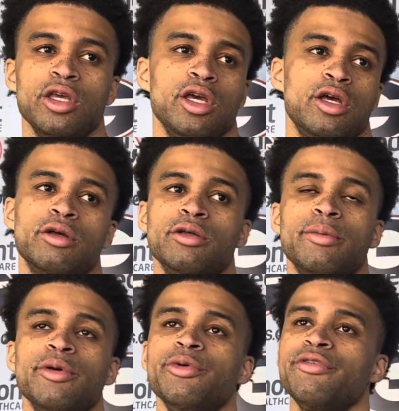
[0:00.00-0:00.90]

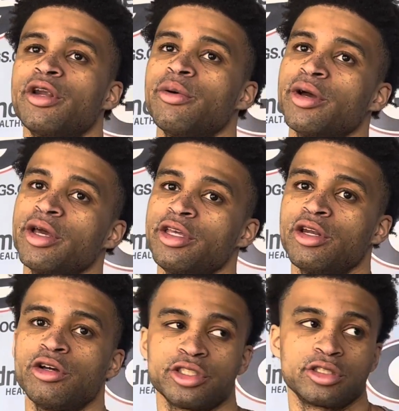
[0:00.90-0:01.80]
We feel that way.
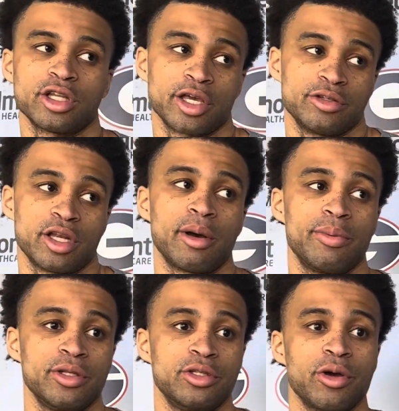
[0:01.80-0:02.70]
It's just like you said about
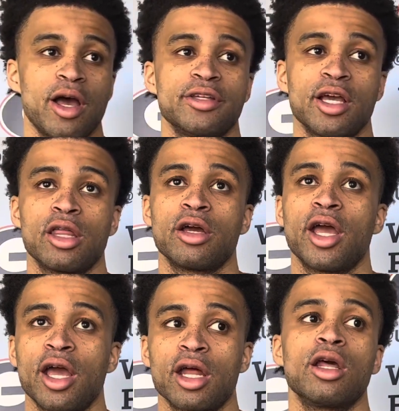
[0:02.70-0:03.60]
putting two halves together.
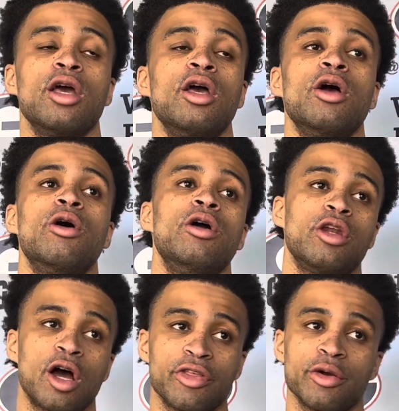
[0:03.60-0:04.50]
And,
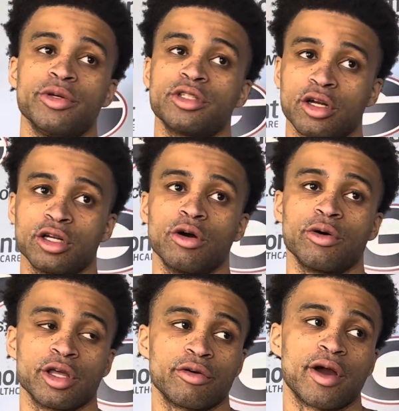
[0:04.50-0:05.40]
I think we started
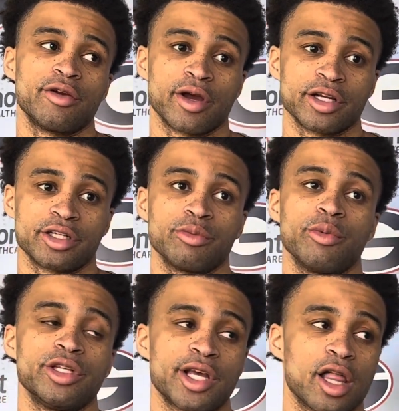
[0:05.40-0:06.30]
going in the right direction when
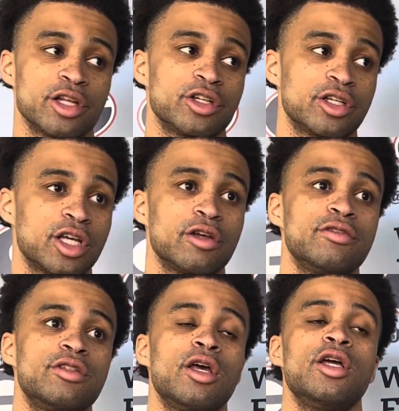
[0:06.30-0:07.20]
we challenged
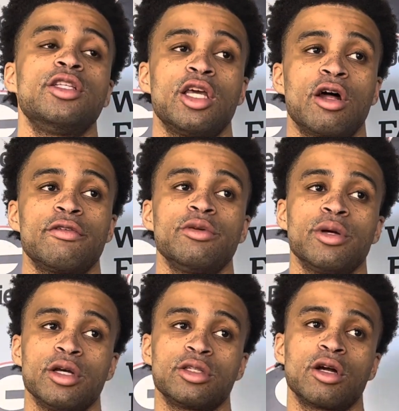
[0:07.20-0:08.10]
ourselves to get out to a
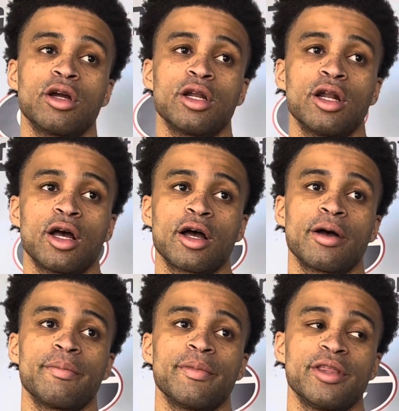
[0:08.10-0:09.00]
good start
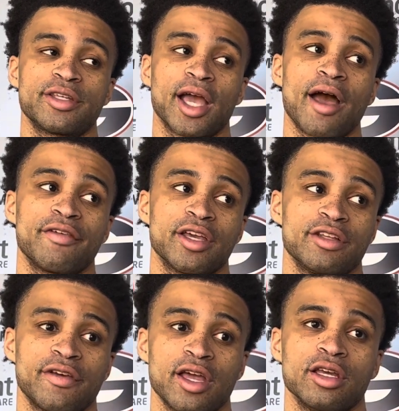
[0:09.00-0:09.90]
in the second half
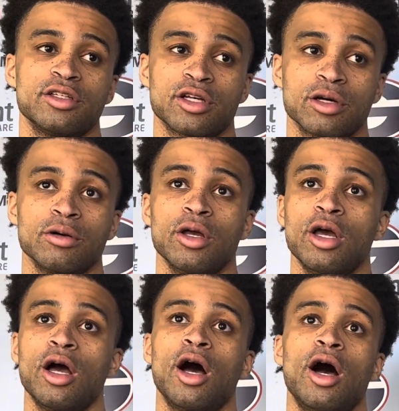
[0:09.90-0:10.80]
against Vandy. So
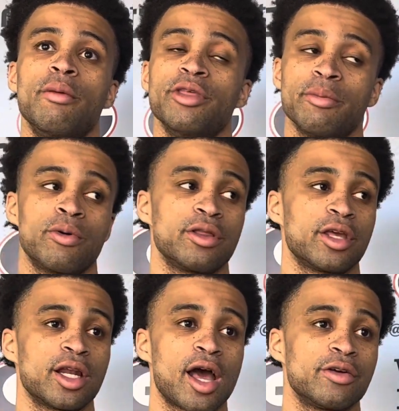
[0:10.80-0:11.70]
the important
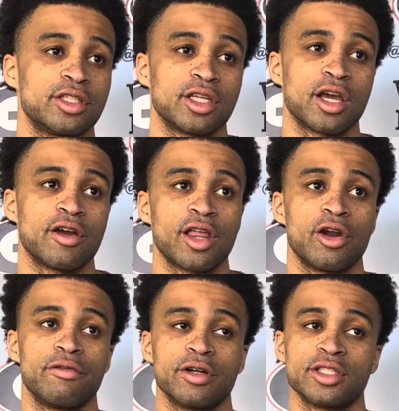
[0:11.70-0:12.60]
thing now is just to carry that
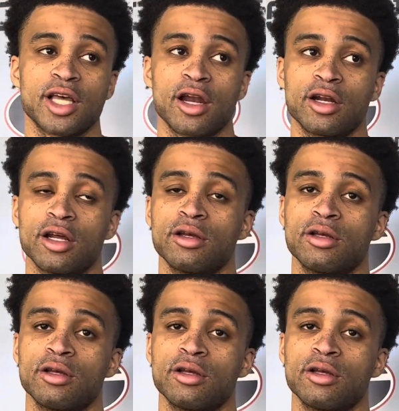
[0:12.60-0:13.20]
over into Saturday.